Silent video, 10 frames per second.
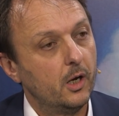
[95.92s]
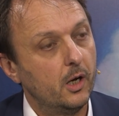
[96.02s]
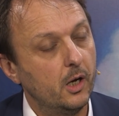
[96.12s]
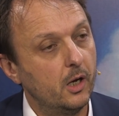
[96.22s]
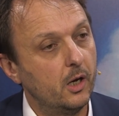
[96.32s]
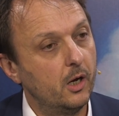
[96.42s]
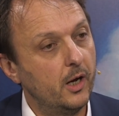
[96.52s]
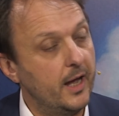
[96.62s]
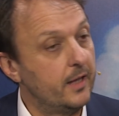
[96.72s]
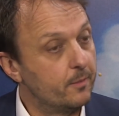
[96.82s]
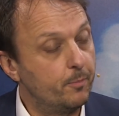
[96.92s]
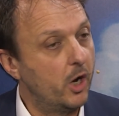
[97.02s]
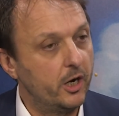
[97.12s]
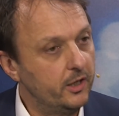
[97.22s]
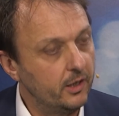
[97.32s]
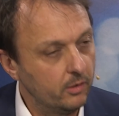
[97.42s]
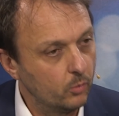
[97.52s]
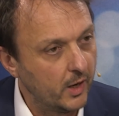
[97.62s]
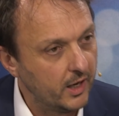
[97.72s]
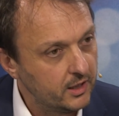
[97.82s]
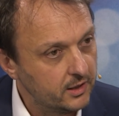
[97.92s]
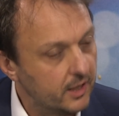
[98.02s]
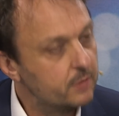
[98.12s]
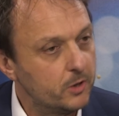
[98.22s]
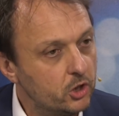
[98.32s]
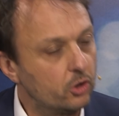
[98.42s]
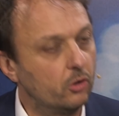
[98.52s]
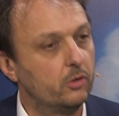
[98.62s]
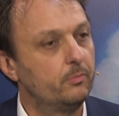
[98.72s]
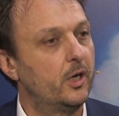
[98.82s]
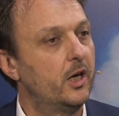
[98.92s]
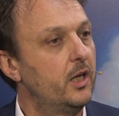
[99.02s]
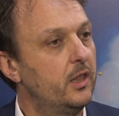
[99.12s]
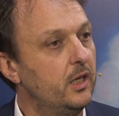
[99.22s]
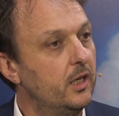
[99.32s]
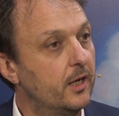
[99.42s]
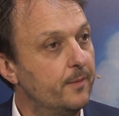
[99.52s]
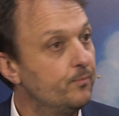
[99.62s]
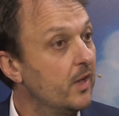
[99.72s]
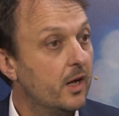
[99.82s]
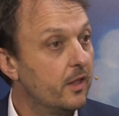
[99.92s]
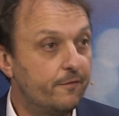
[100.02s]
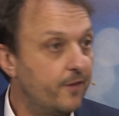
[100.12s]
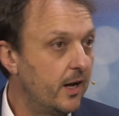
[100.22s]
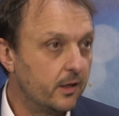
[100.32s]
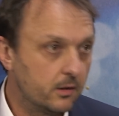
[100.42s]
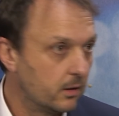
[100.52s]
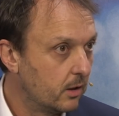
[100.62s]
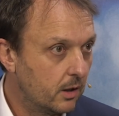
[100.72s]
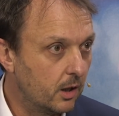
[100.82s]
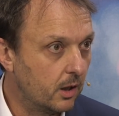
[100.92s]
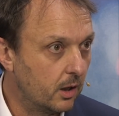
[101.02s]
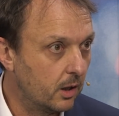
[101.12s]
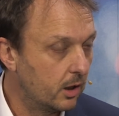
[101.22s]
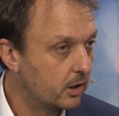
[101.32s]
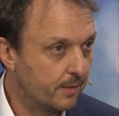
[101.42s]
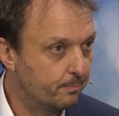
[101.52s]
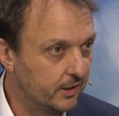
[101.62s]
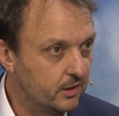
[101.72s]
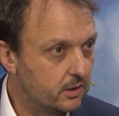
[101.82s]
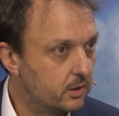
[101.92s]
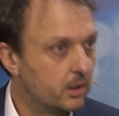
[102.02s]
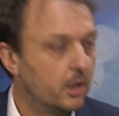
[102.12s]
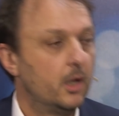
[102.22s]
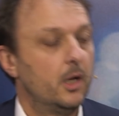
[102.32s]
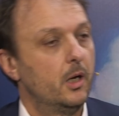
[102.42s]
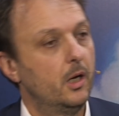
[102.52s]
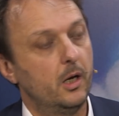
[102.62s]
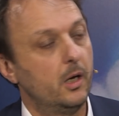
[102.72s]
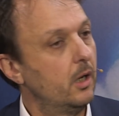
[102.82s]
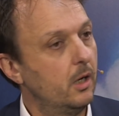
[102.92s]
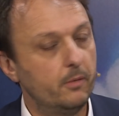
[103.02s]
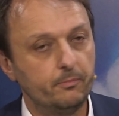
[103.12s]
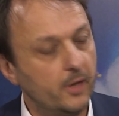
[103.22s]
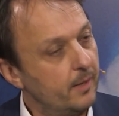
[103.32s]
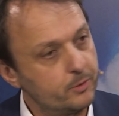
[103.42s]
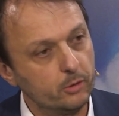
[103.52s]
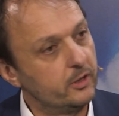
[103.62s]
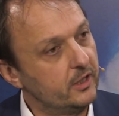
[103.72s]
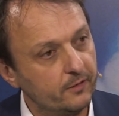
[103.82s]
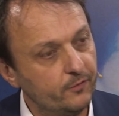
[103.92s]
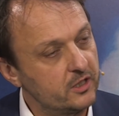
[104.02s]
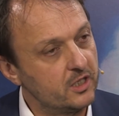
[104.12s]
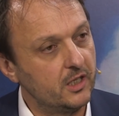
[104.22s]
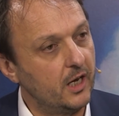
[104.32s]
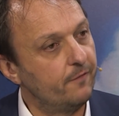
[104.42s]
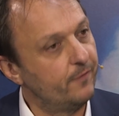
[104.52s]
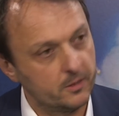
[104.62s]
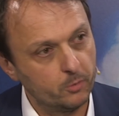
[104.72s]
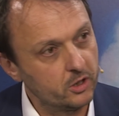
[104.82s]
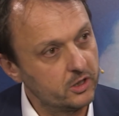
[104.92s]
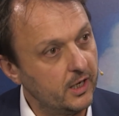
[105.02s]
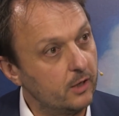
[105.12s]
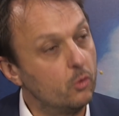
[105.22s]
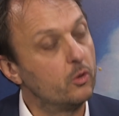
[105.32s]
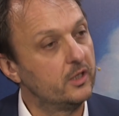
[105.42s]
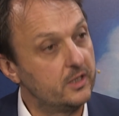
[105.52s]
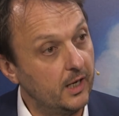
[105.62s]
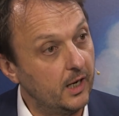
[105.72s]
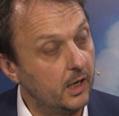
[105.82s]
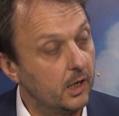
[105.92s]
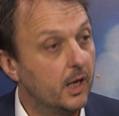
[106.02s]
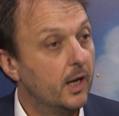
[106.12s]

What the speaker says: and the pioneering way has been shown by the FANG companies. Absolutely, Netflix is there, Facebook is there, Google is there.